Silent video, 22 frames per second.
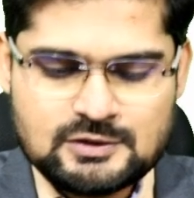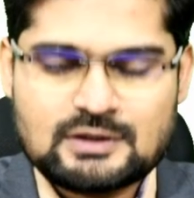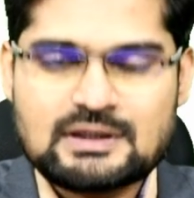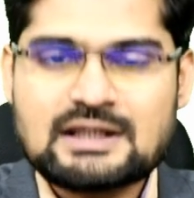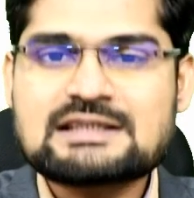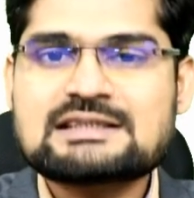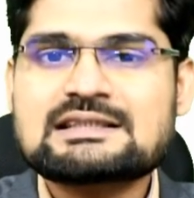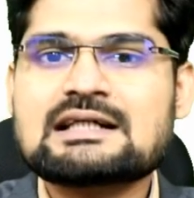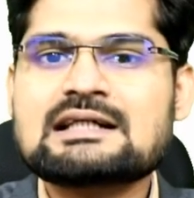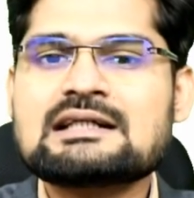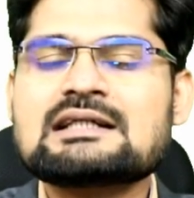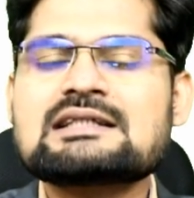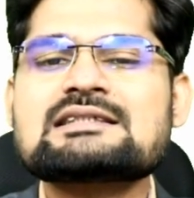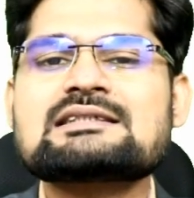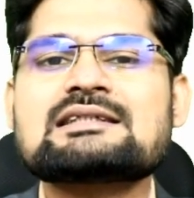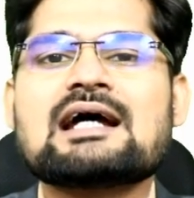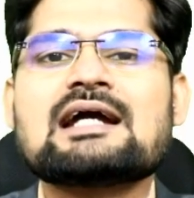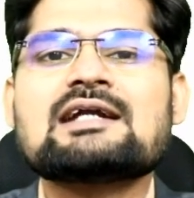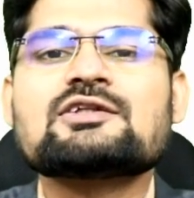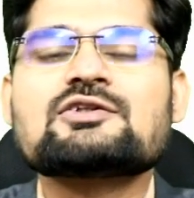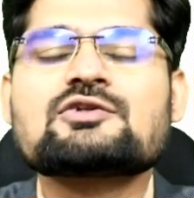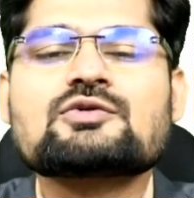let's
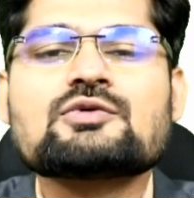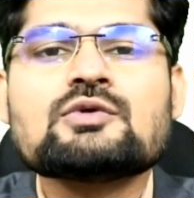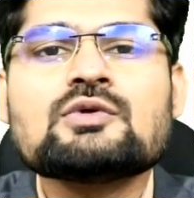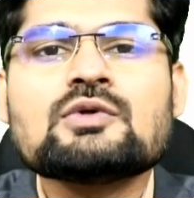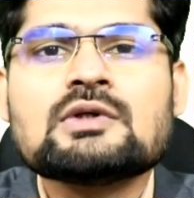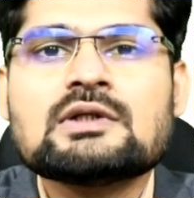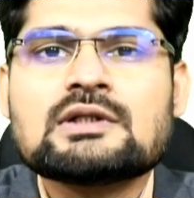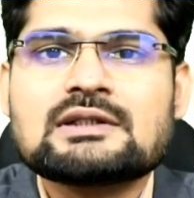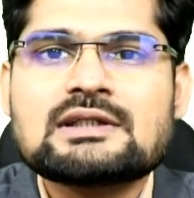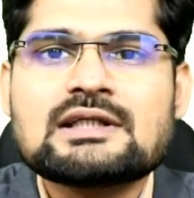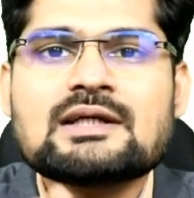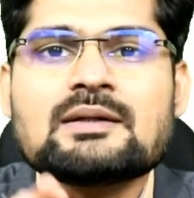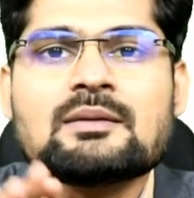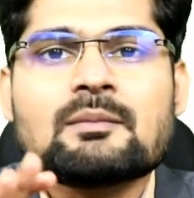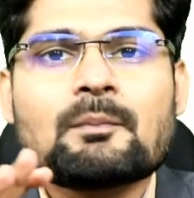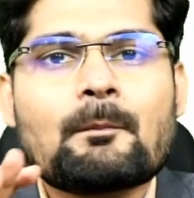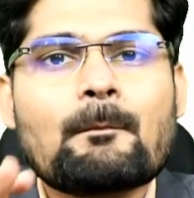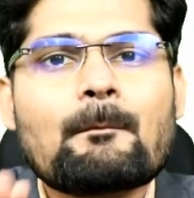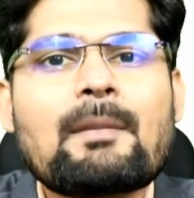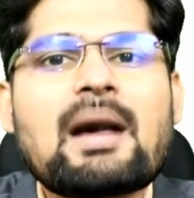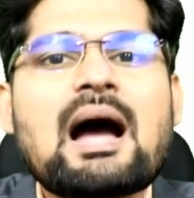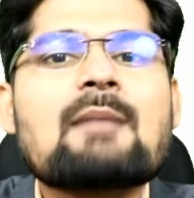understand through the
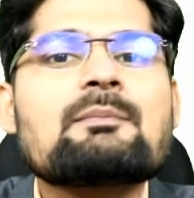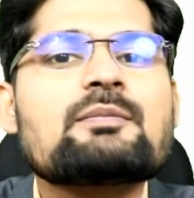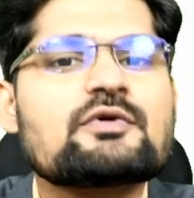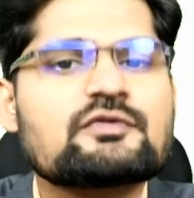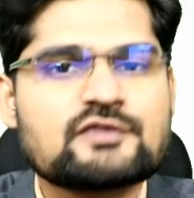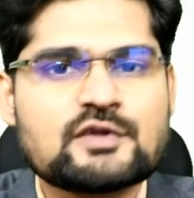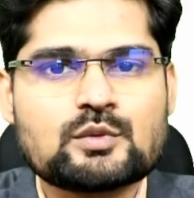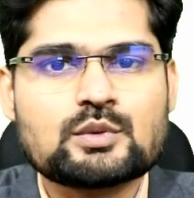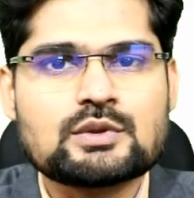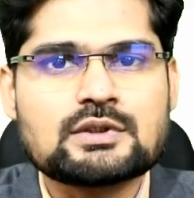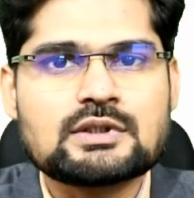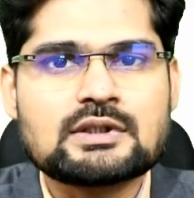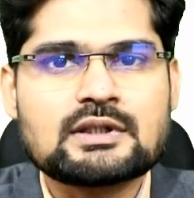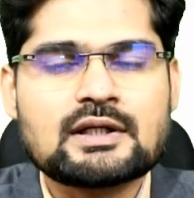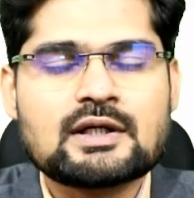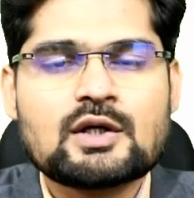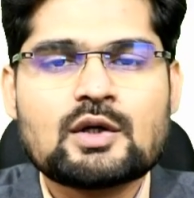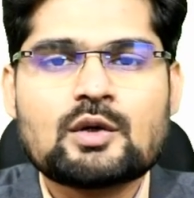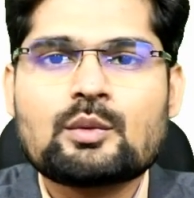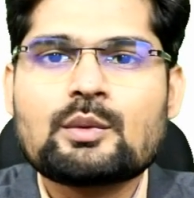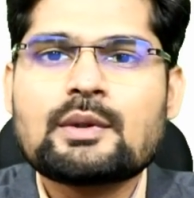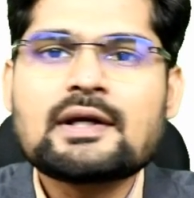map of the world.
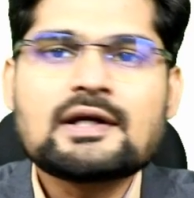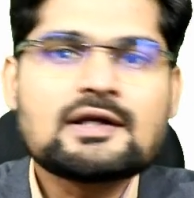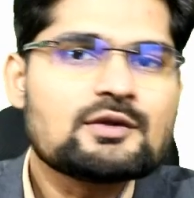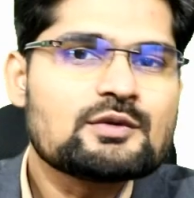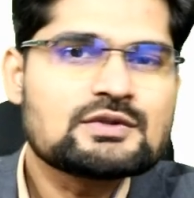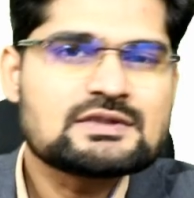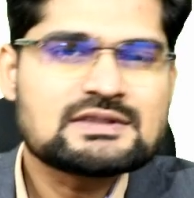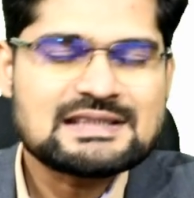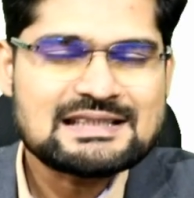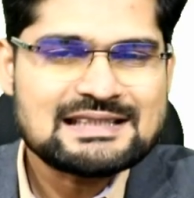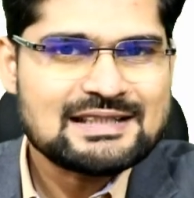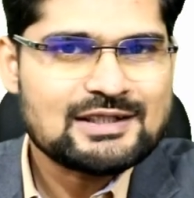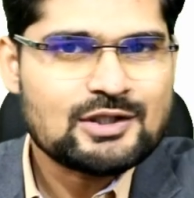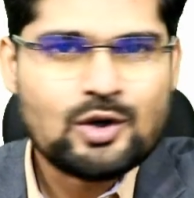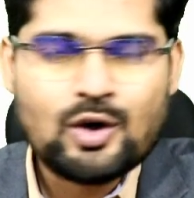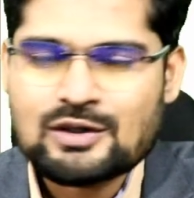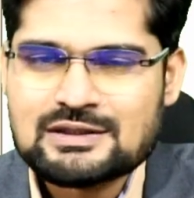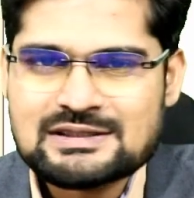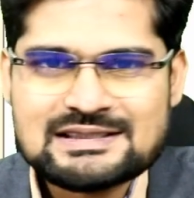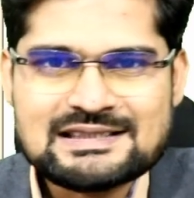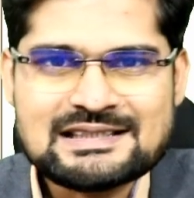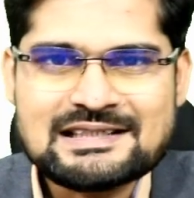Where do you see the
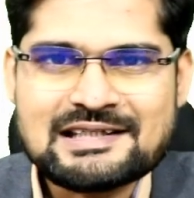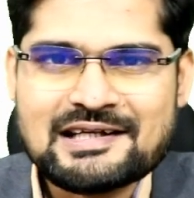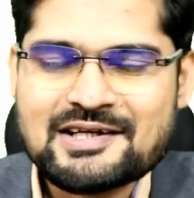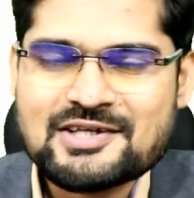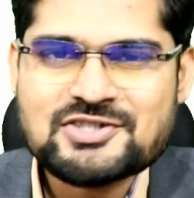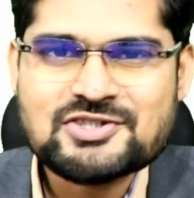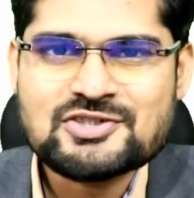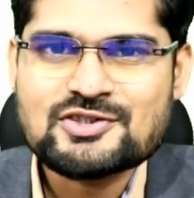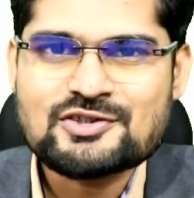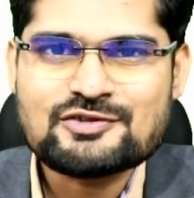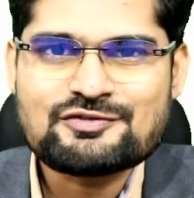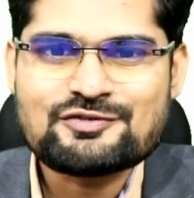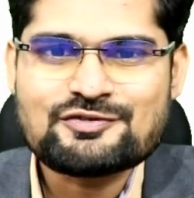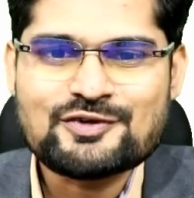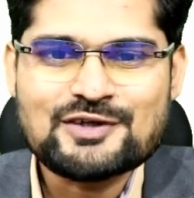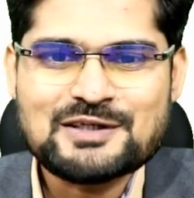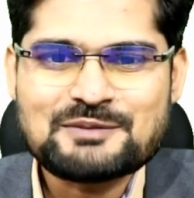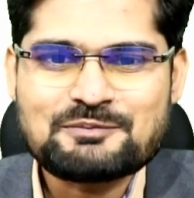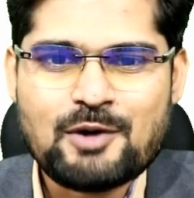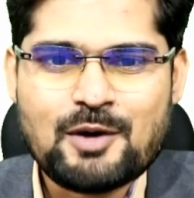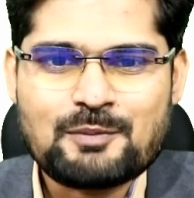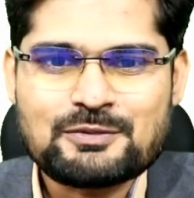concentration of
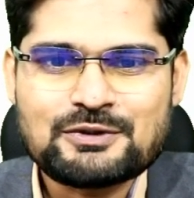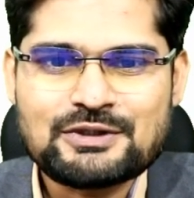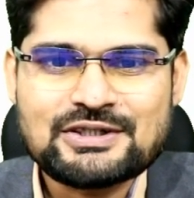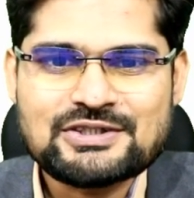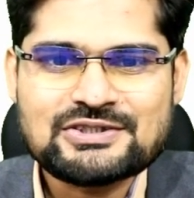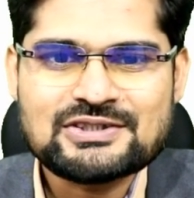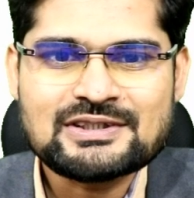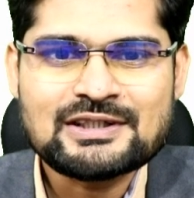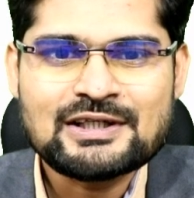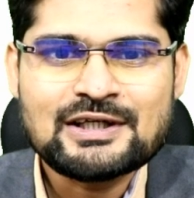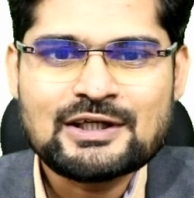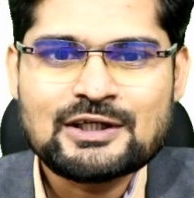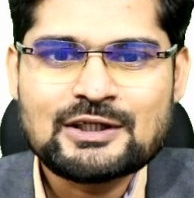world population?